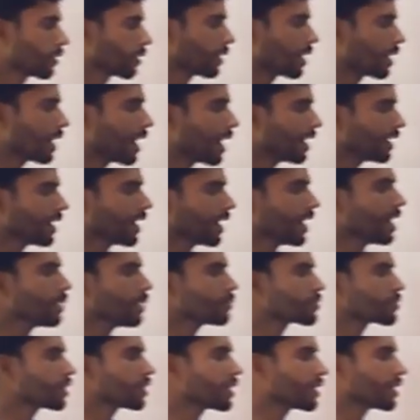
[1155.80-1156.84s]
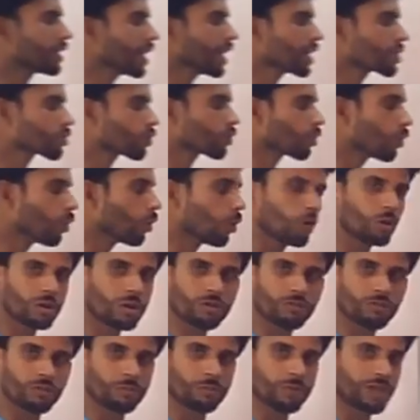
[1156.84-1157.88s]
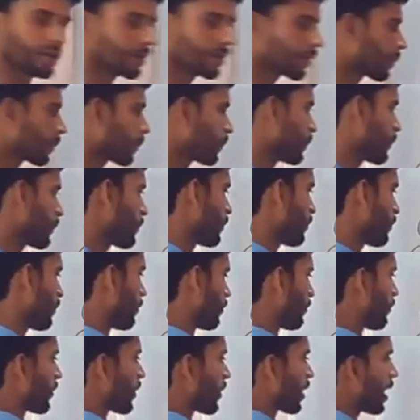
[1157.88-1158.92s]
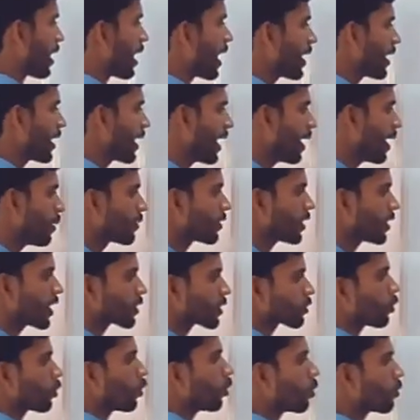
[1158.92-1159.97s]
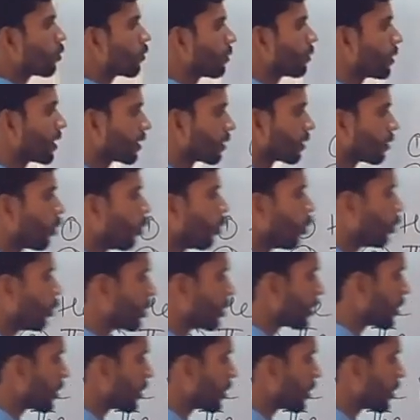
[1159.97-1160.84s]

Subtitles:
I helped dash old women. I helped dash old women. Old.